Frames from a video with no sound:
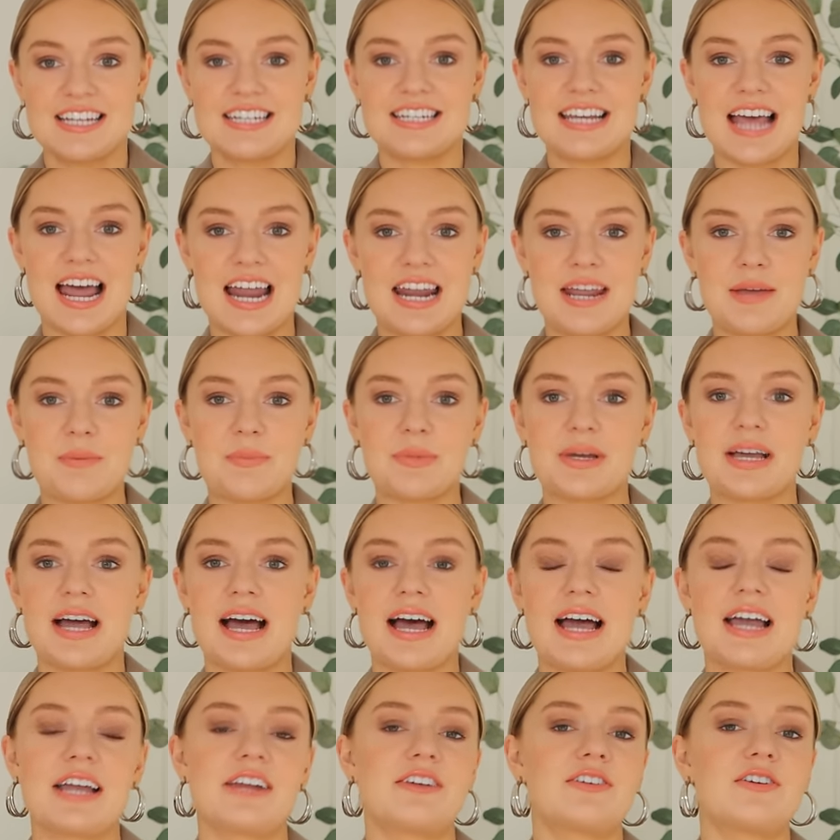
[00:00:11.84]
denim
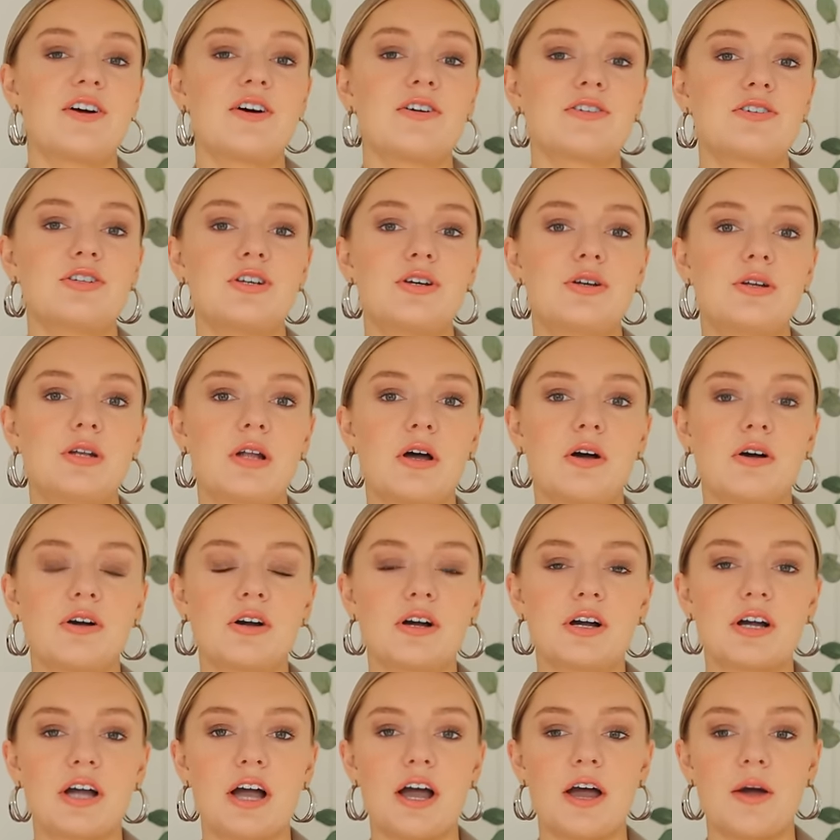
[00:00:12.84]
guide not too
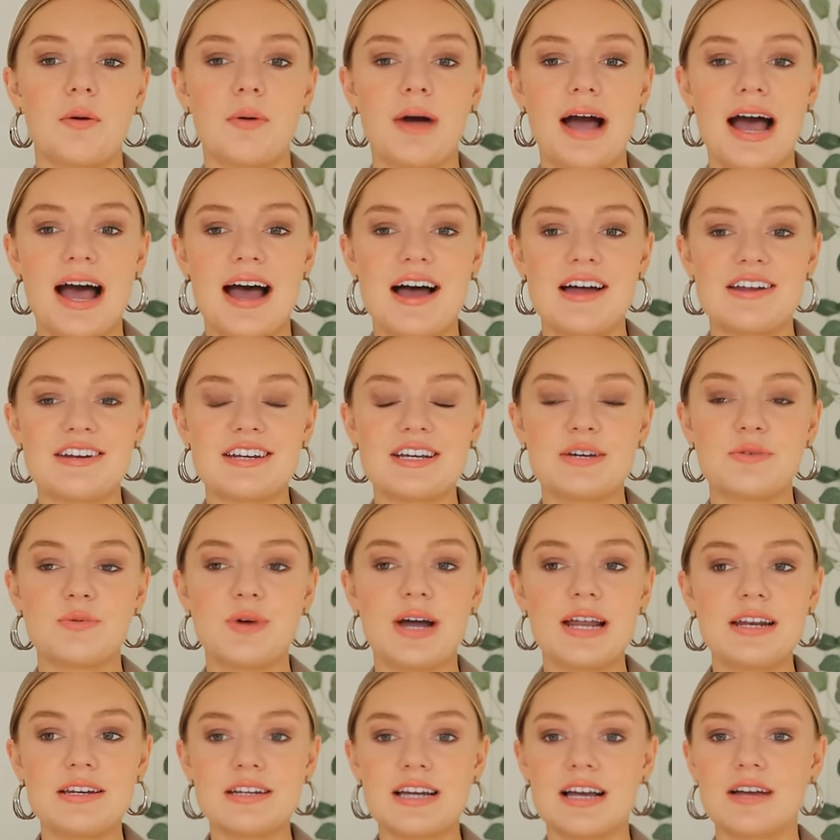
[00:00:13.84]
long ago and it
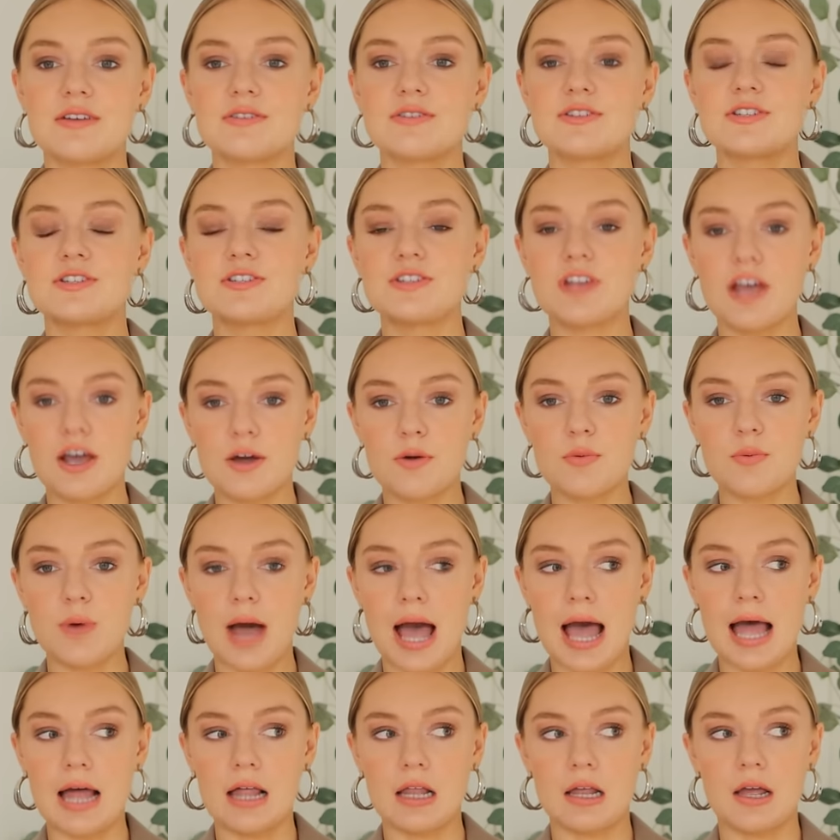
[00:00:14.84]
went down so
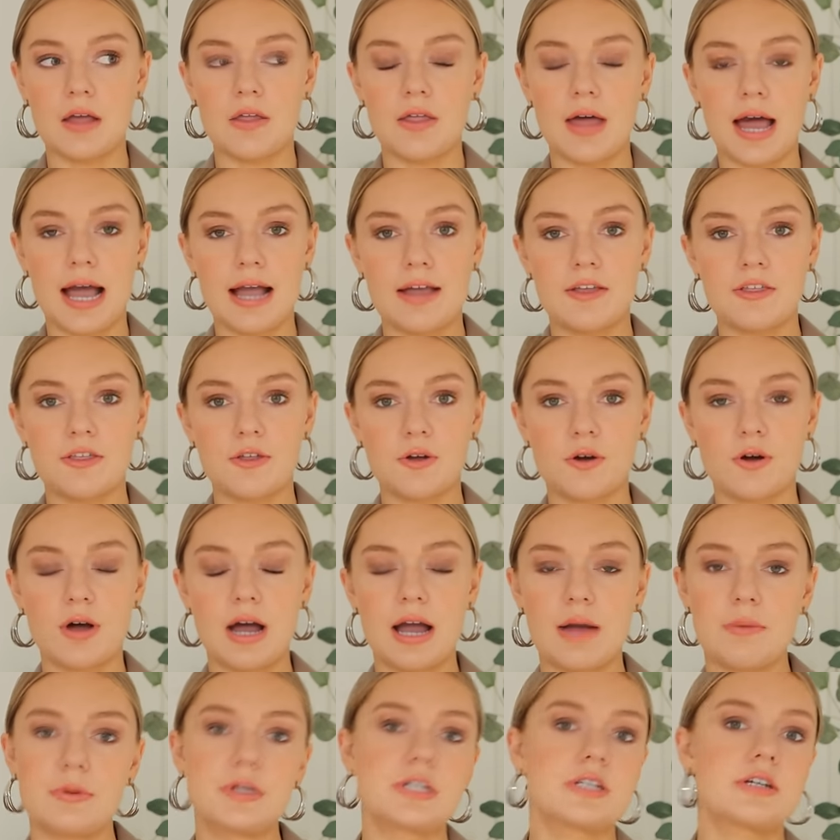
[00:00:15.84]
well that I
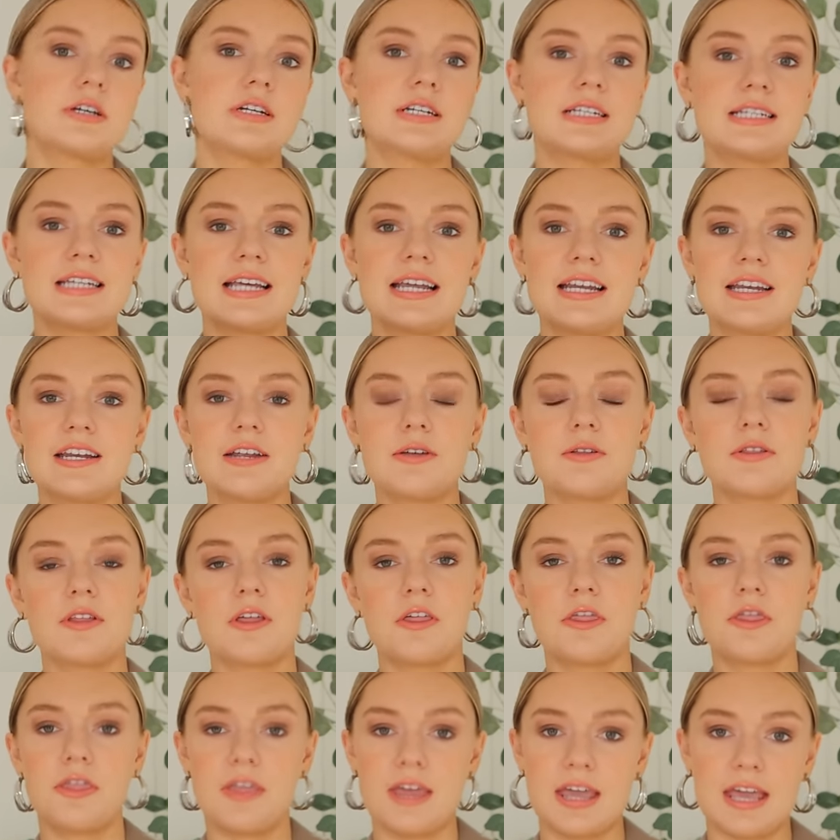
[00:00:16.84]
thought I would continue
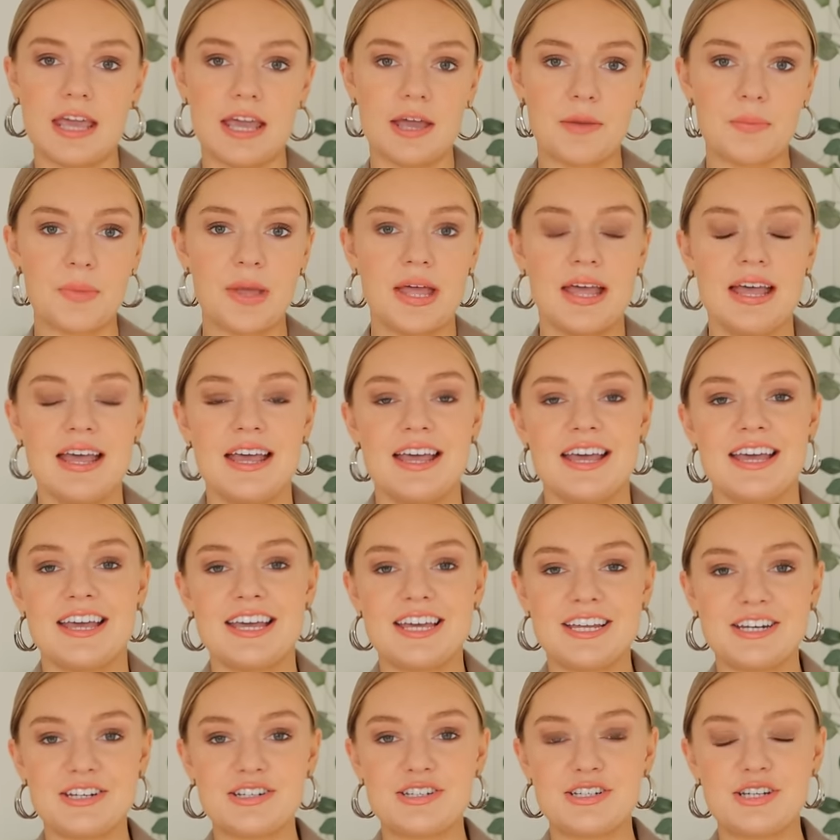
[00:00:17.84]
the theme
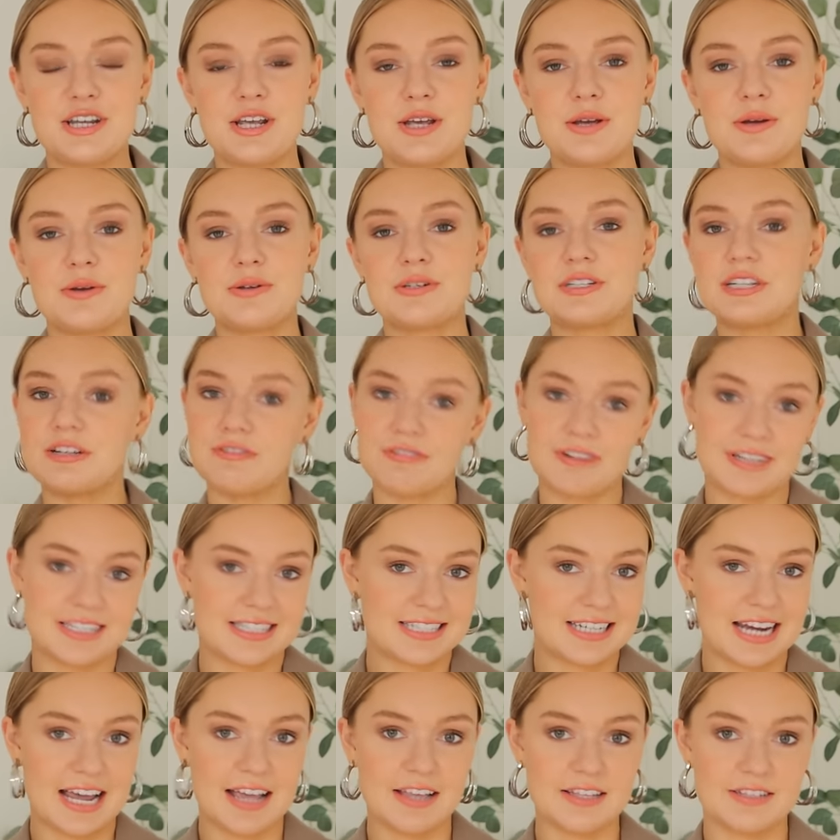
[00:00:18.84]
into
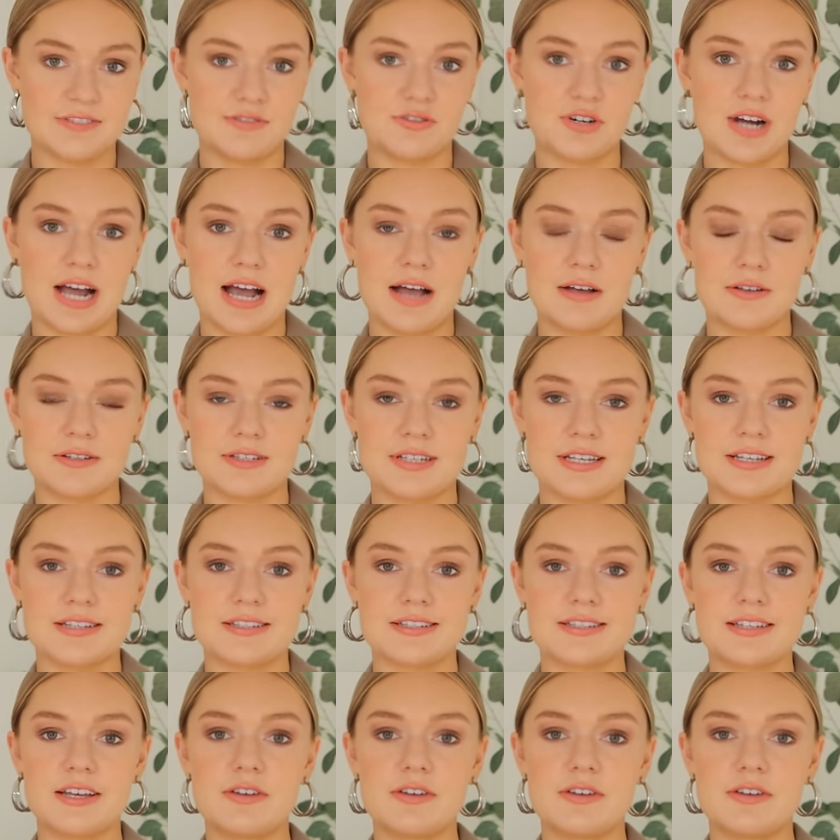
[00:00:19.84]
different styles of trousers.